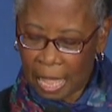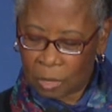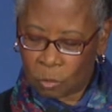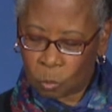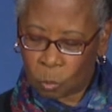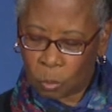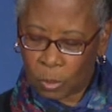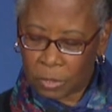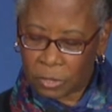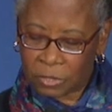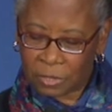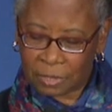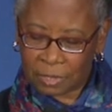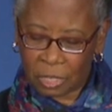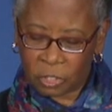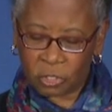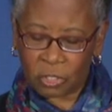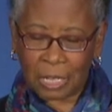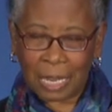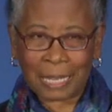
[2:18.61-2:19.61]
and with
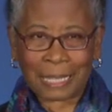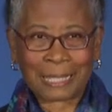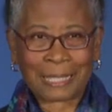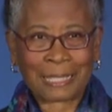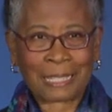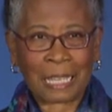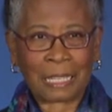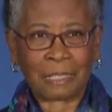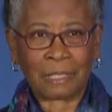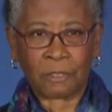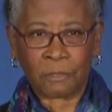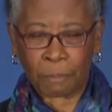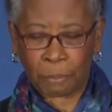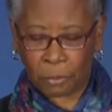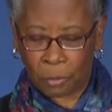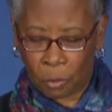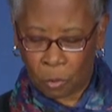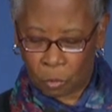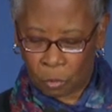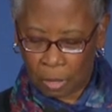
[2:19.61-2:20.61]
such
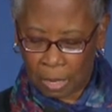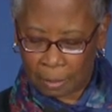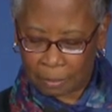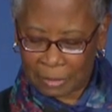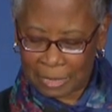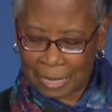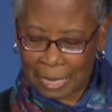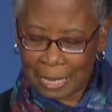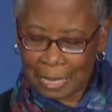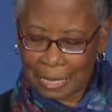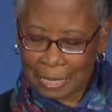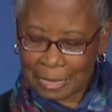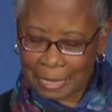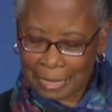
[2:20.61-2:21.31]
extensive programs